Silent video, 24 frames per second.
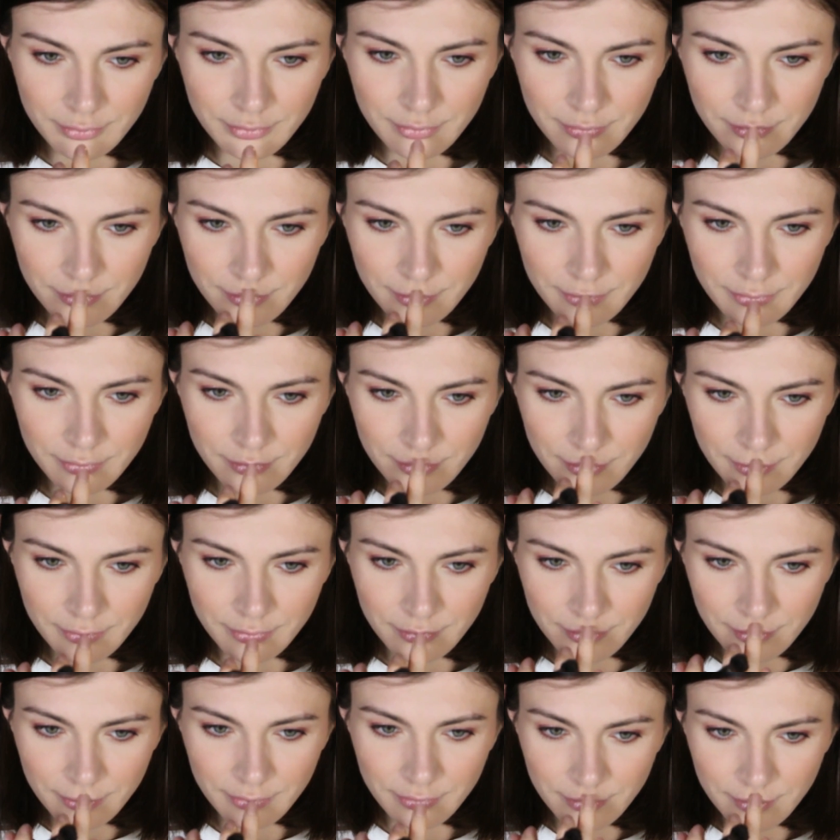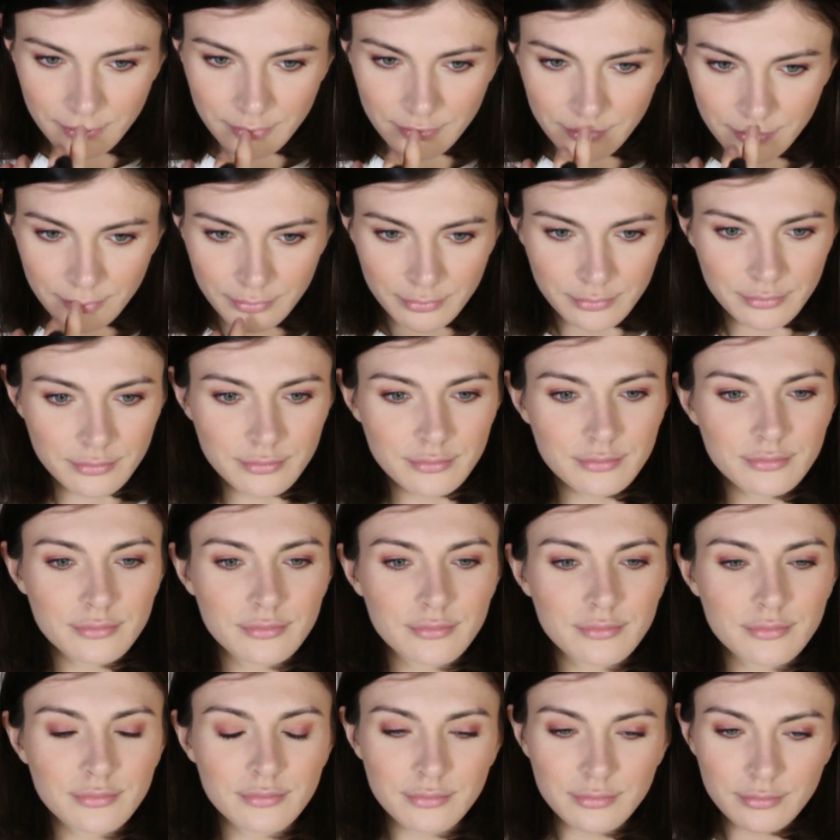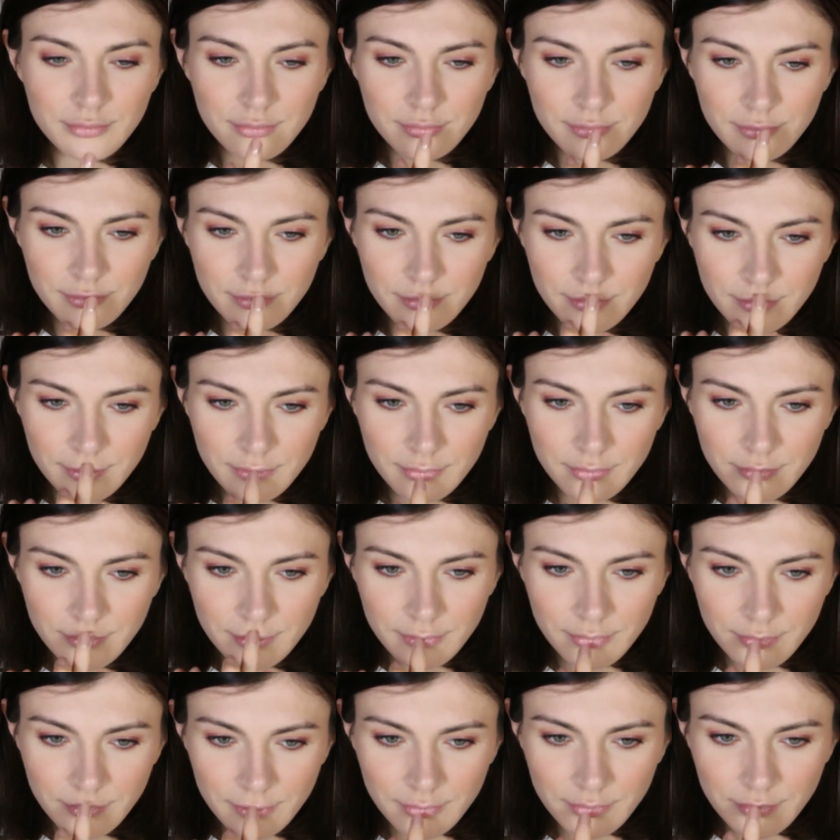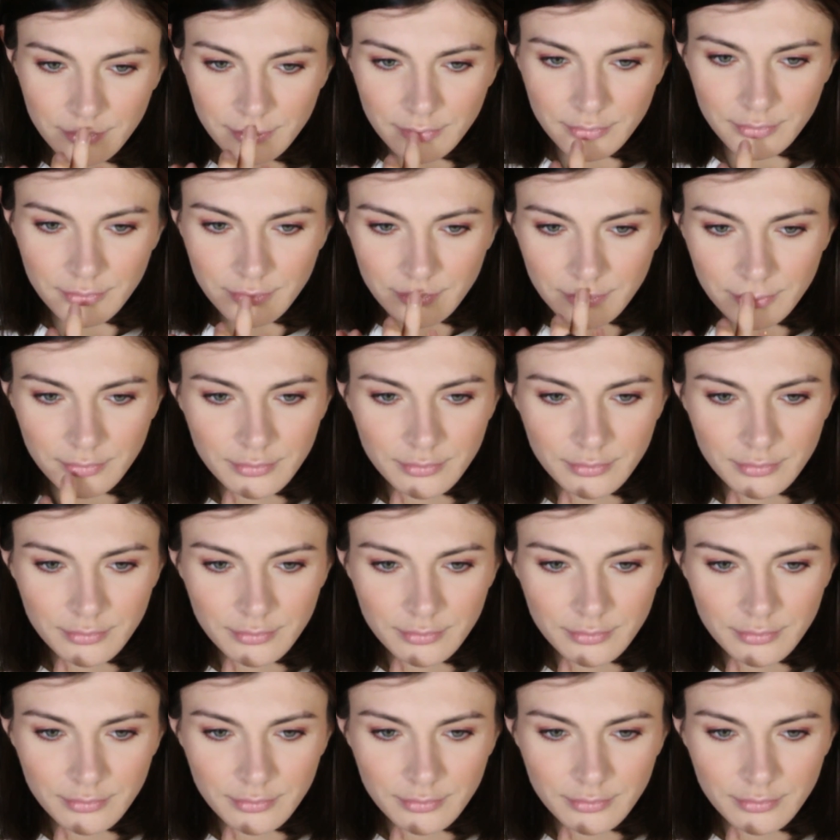with a medium fluffy brush on the top of my cheekbones, a